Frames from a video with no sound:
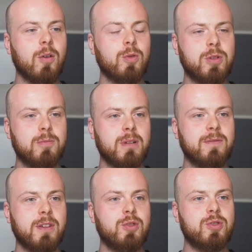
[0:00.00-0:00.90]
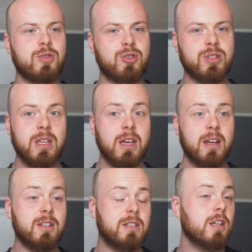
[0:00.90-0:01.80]
or do you believe that you should just
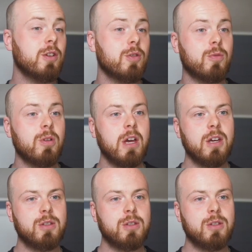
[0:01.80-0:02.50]
continue